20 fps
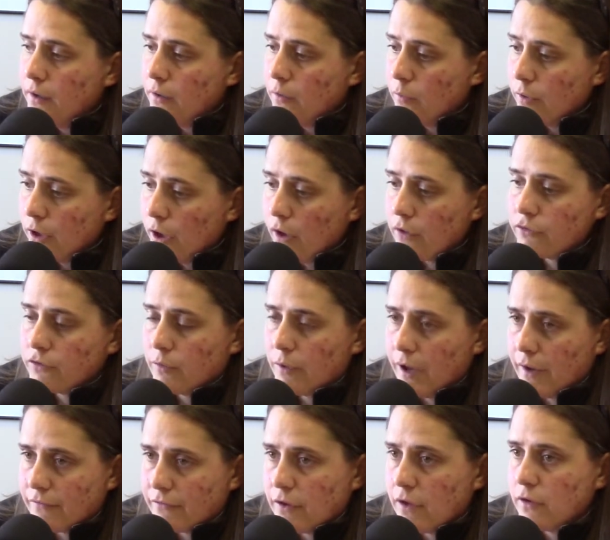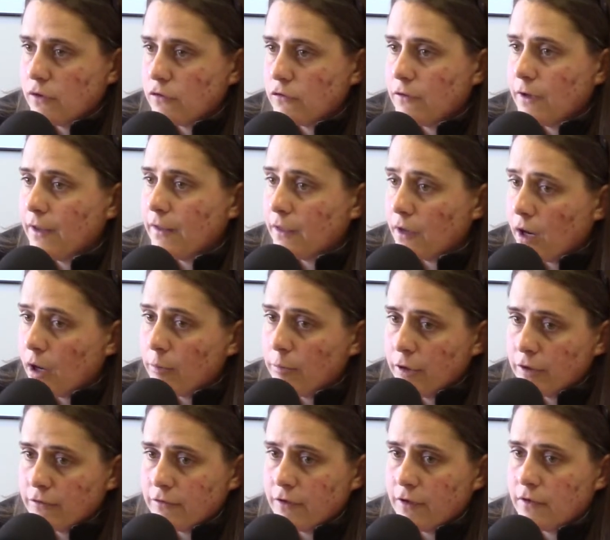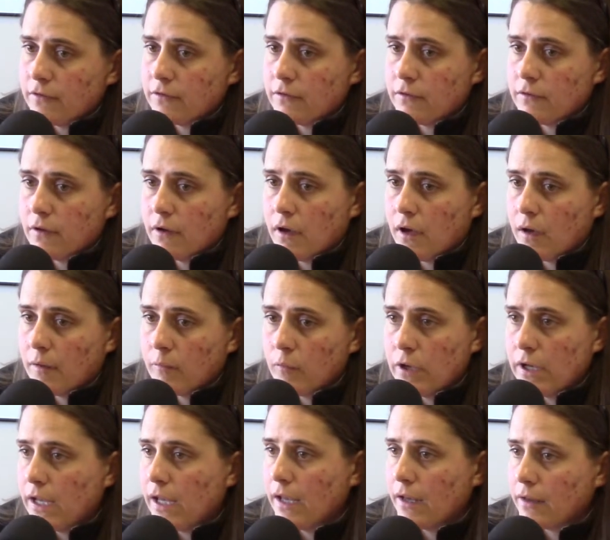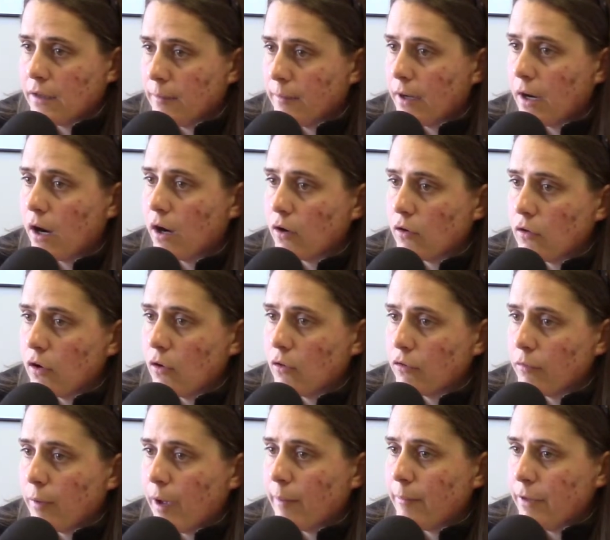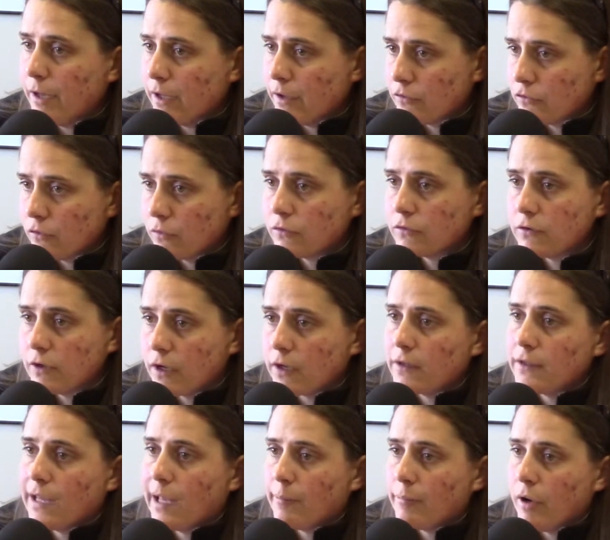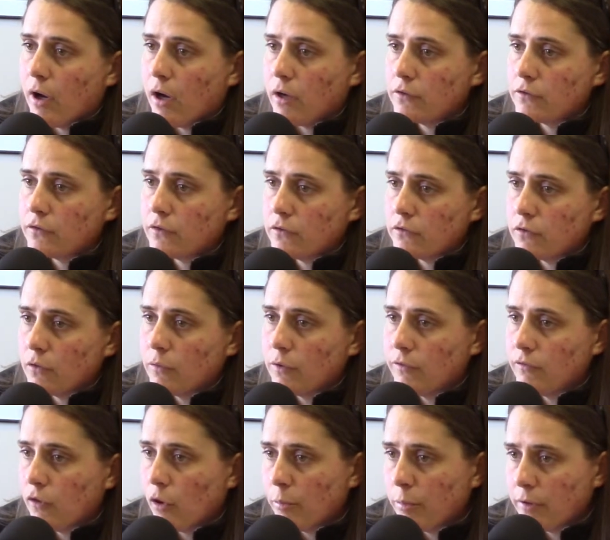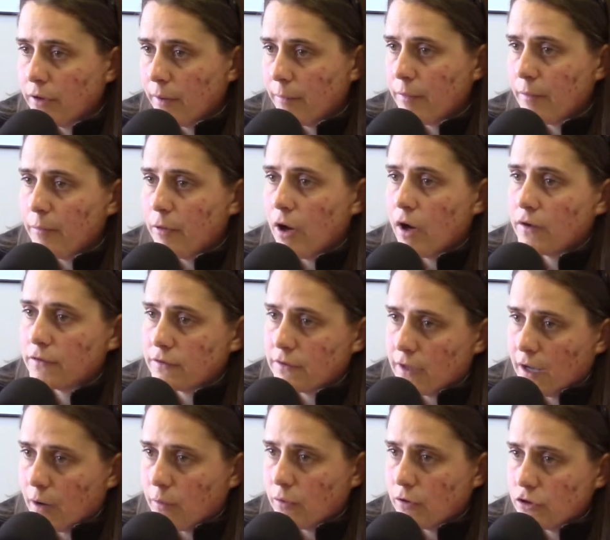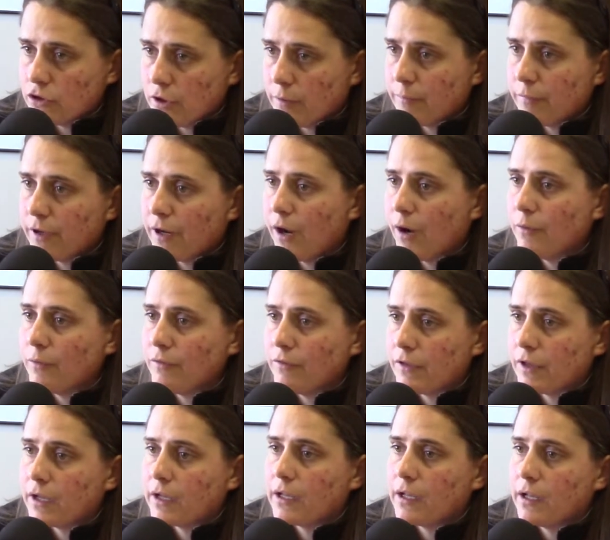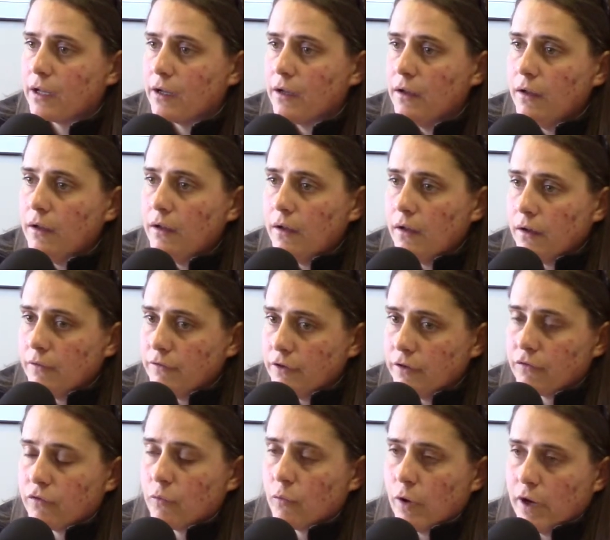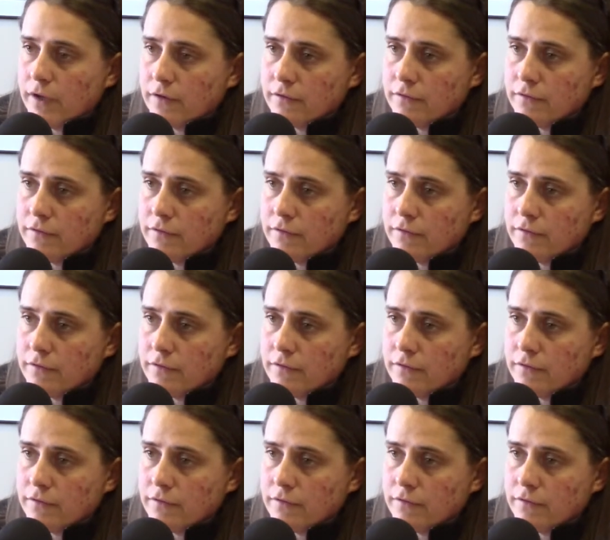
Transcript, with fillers: we also have to understand that our business, um, we can't limit our growth by being so stuck in that box. So we've opened up the box and now we're jumping out and thinking of different ways